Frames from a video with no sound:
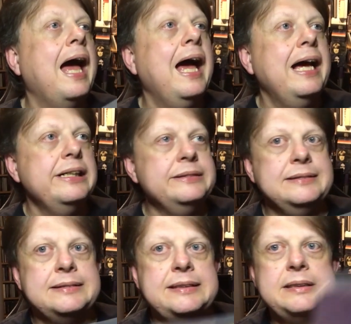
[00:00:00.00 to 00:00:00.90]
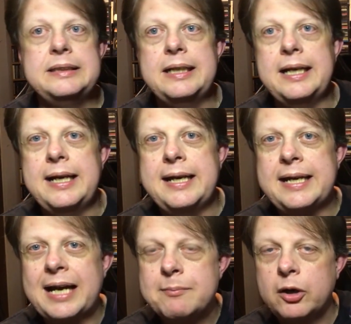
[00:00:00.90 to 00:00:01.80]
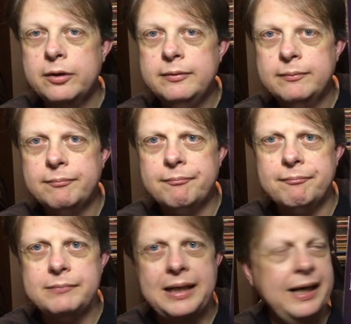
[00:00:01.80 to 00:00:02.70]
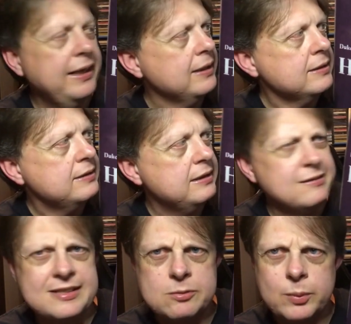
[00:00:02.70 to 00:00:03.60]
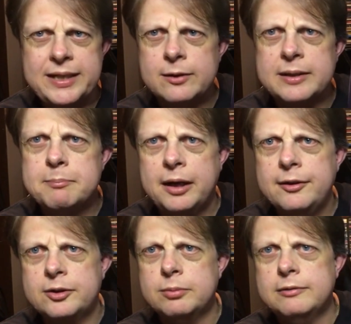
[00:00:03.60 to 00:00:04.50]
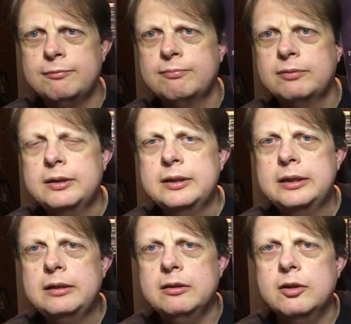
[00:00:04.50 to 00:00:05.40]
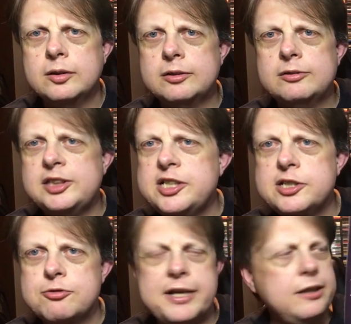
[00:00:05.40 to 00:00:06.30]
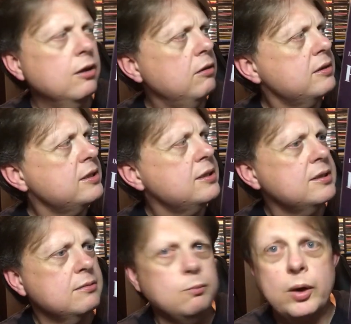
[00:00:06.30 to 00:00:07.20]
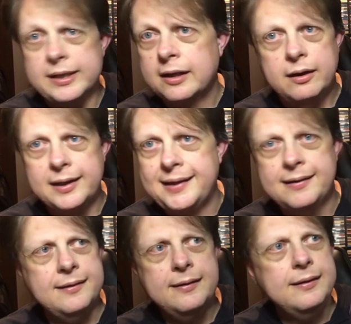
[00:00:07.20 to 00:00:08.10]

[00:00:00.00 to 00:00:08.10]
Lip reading: And he came on, and it's this weird looking bloke with long ginger dreadlocks, white guy.